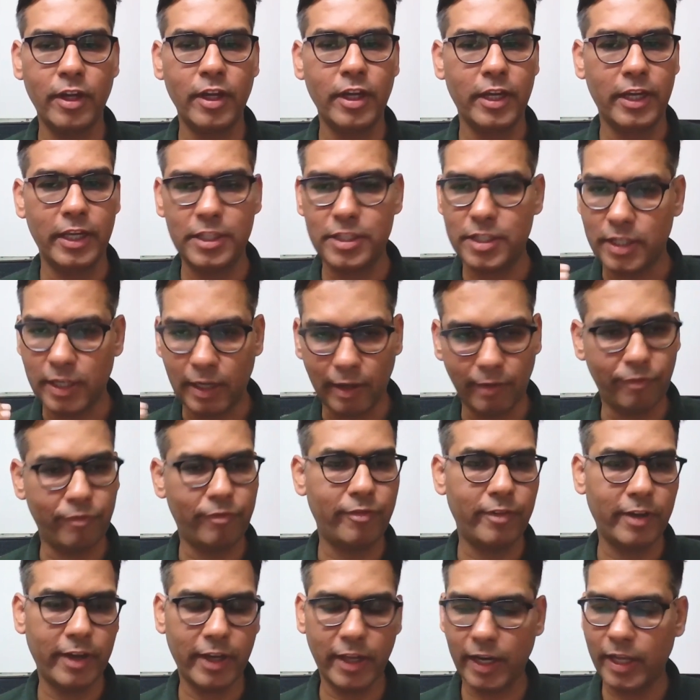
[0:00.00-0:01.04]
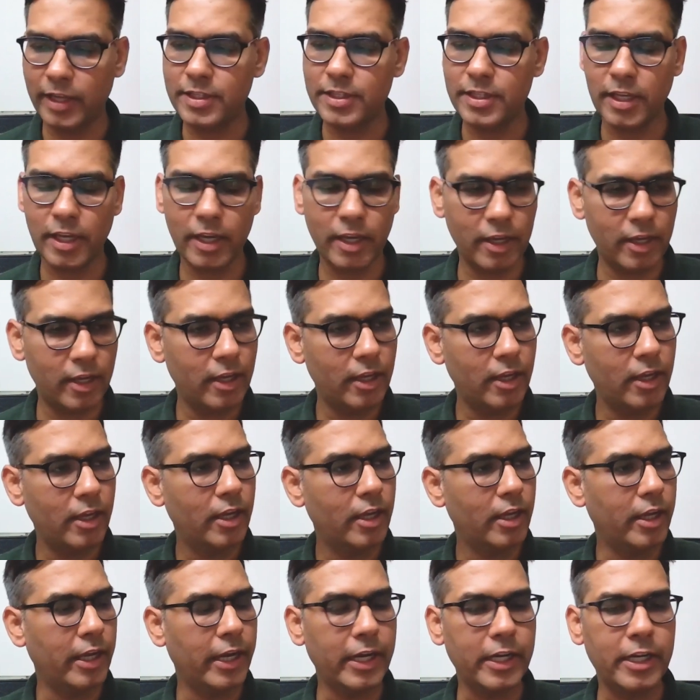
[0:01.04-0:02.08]
It's tough, and I say
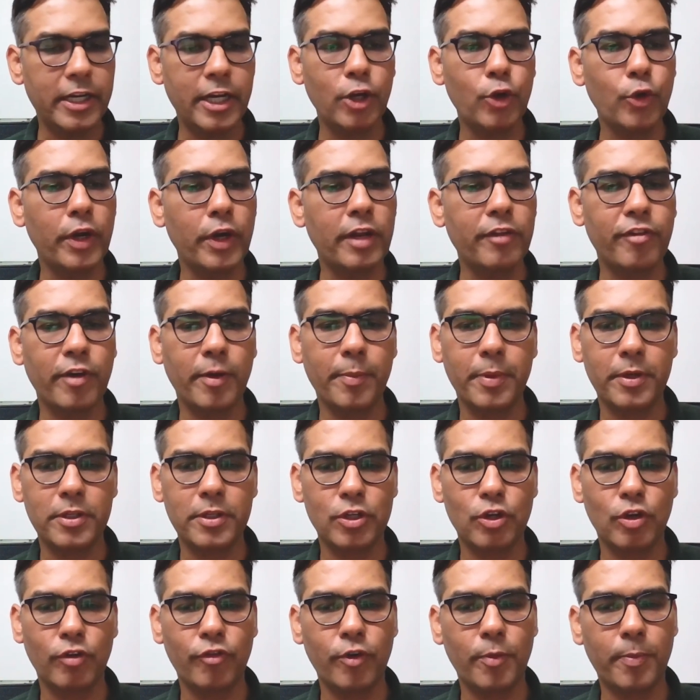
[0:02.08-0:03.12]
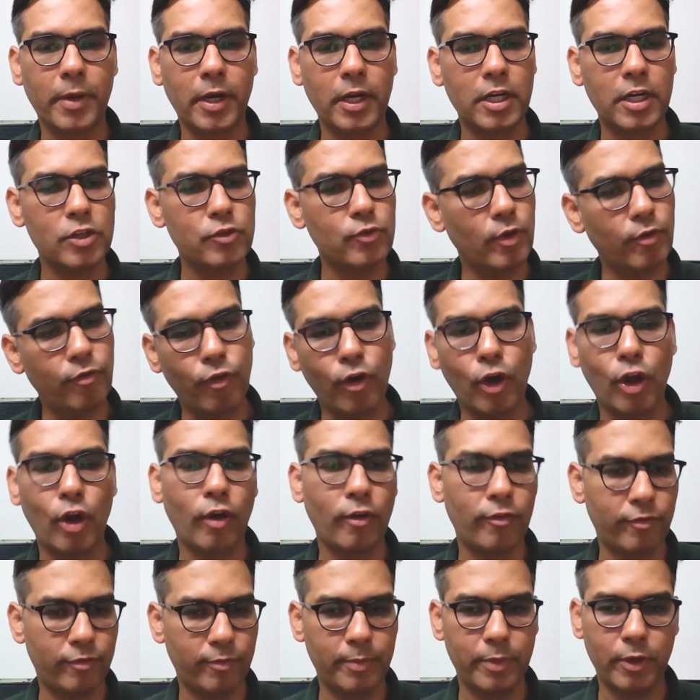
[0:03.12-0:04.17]
80 to 85% of your partners will fall off